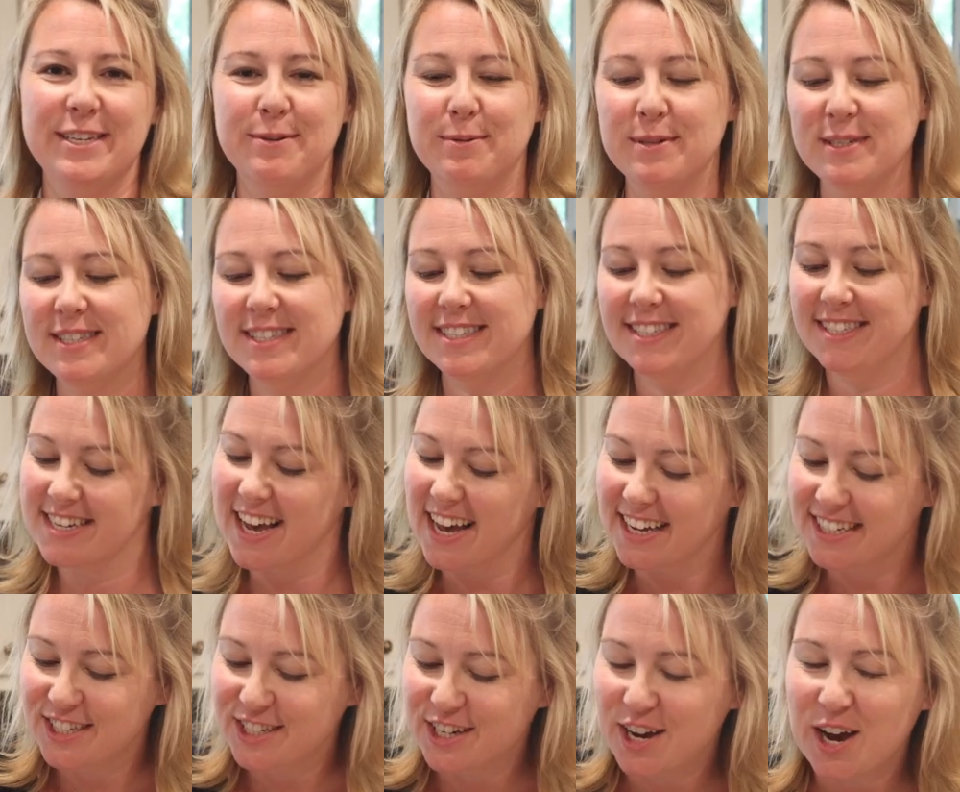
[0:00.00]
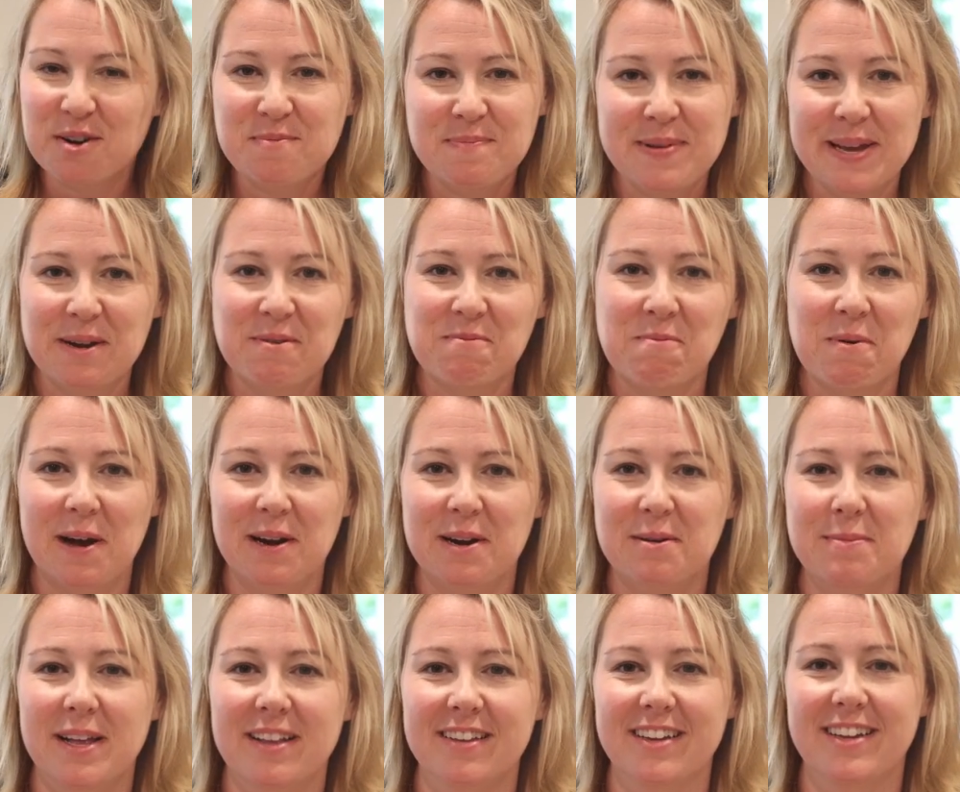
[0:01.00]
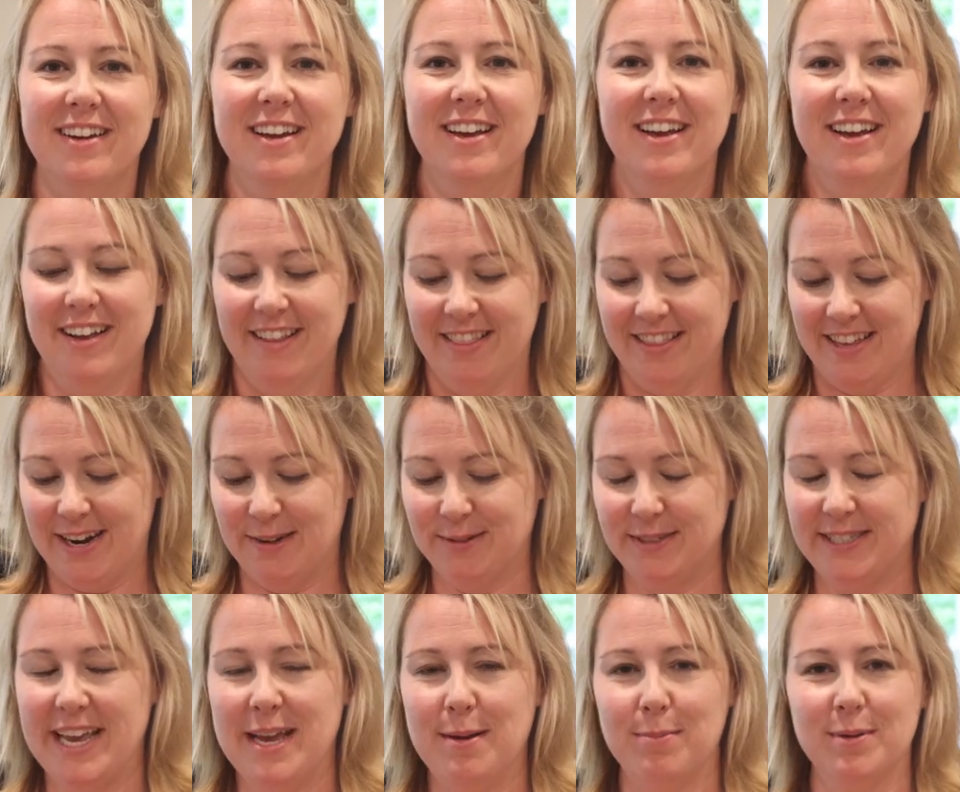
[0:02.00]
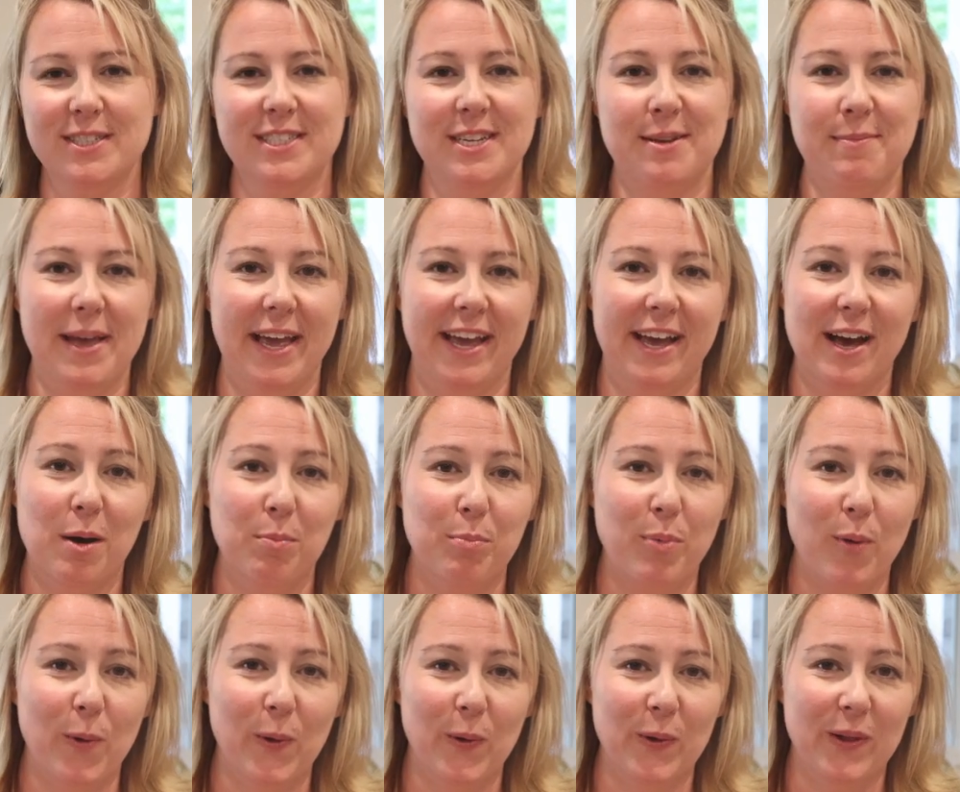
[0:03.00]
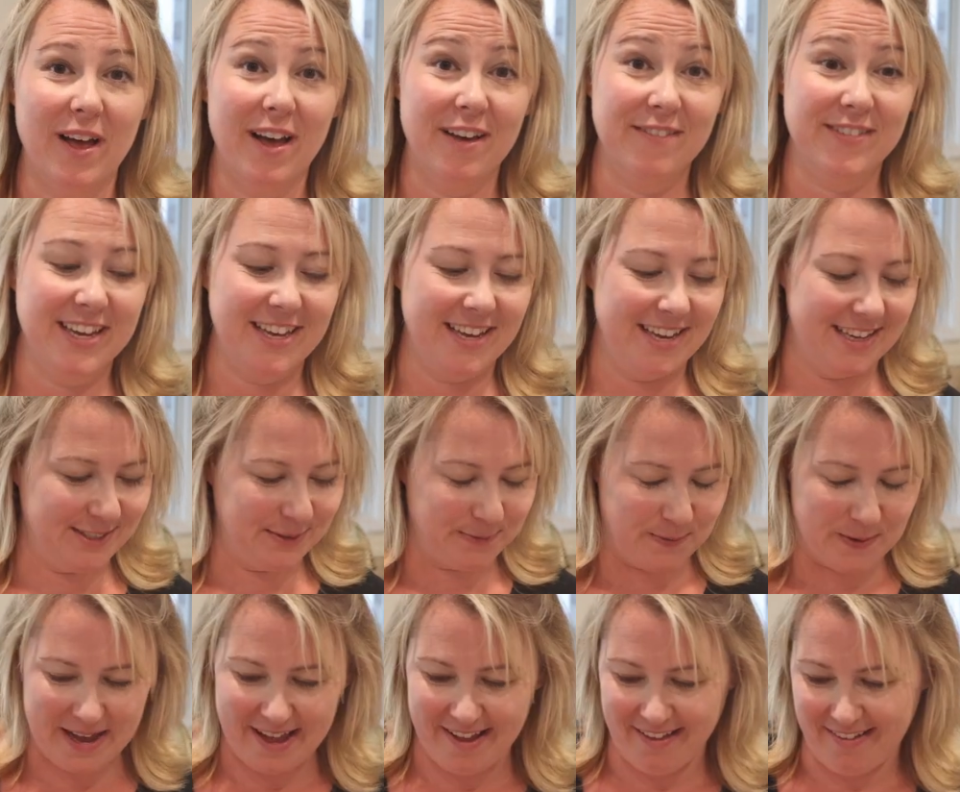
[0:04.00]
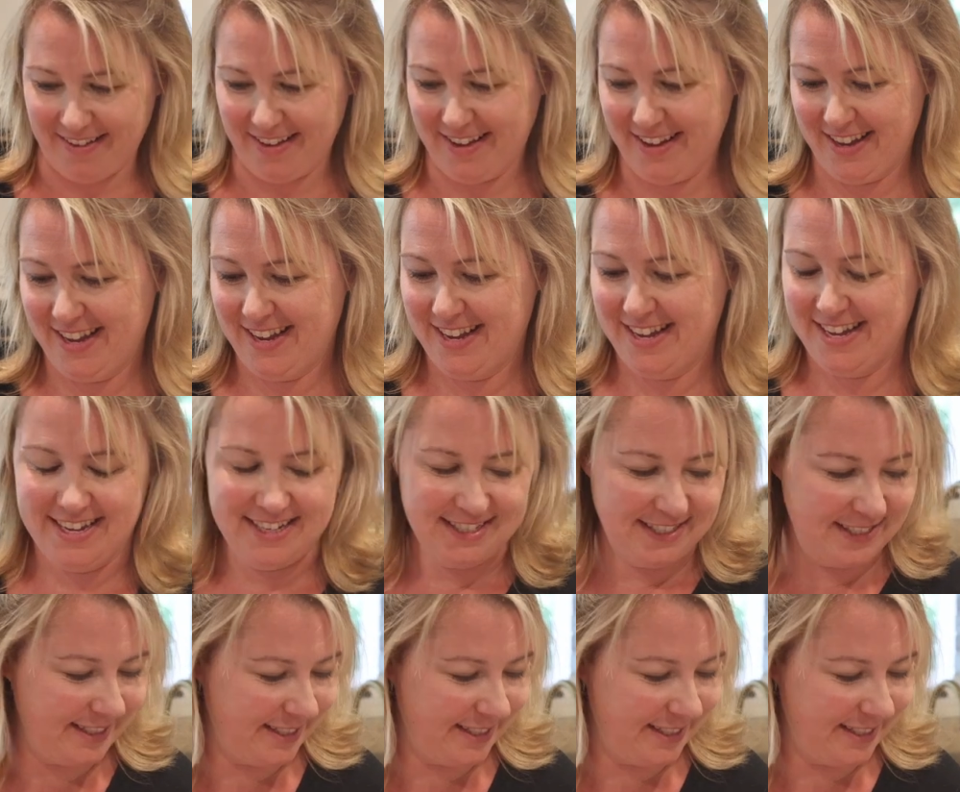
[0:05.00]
It was such a big watermelon that I was able to make a bowl of it as well.